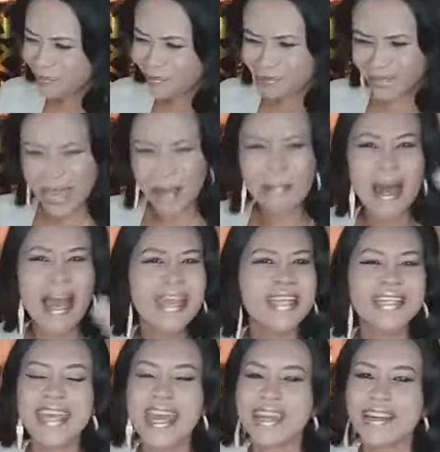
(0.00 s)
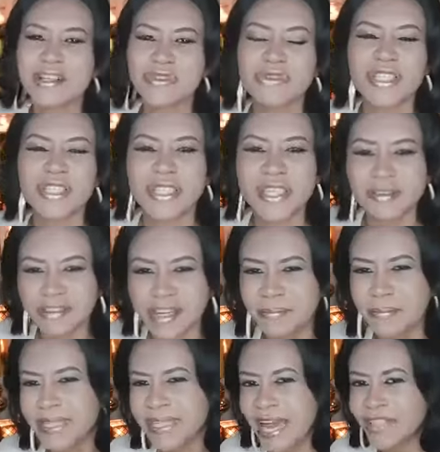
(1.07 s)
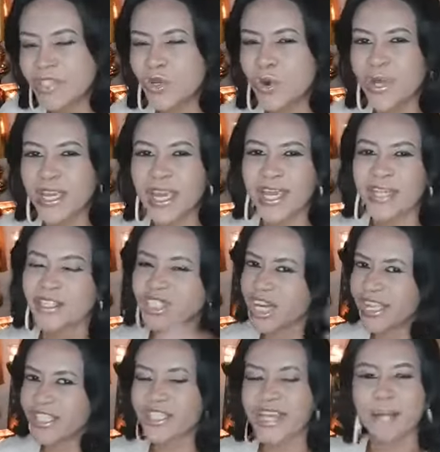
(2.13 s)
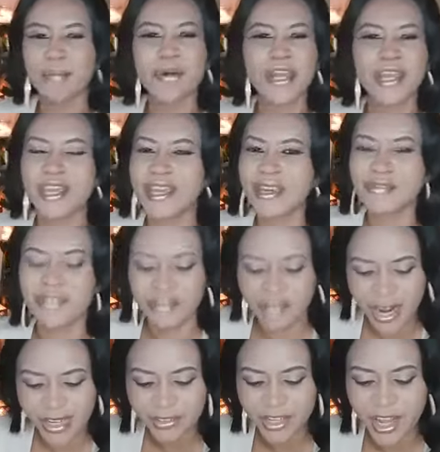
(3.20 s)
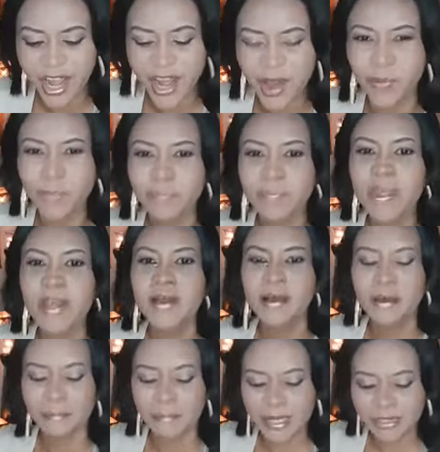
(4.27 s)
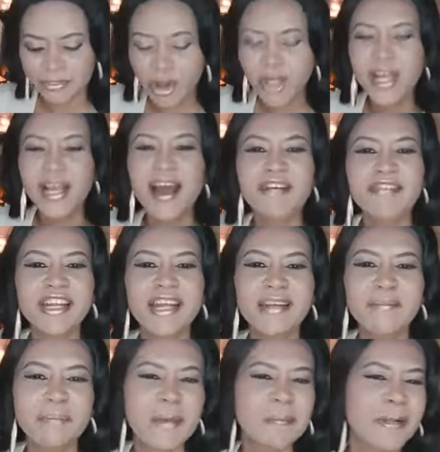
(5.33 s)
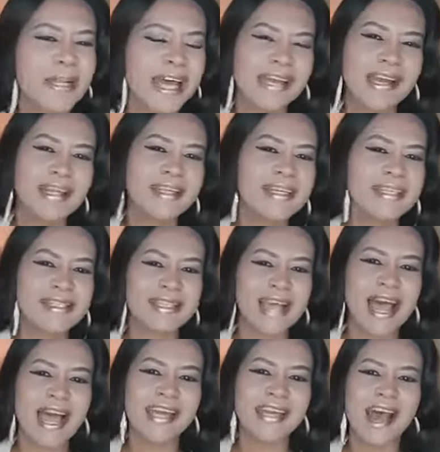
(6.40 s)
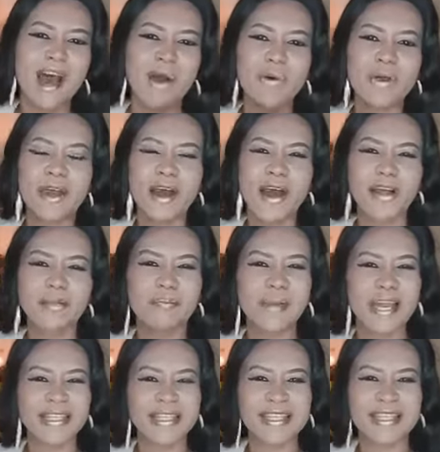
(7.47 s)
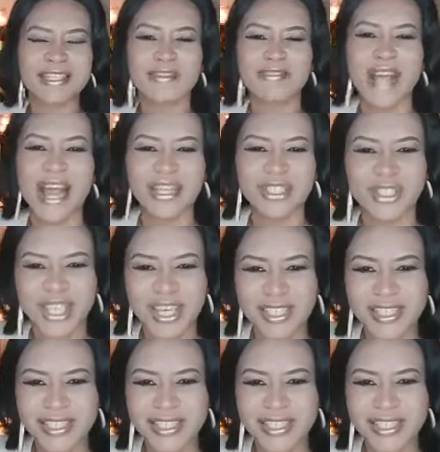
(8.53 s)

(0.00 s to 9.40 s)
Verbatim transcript: their mind cannot receive it, but that's okay. Chains are breaking even right now. But for the covenant people that understand how God blesses the righteous,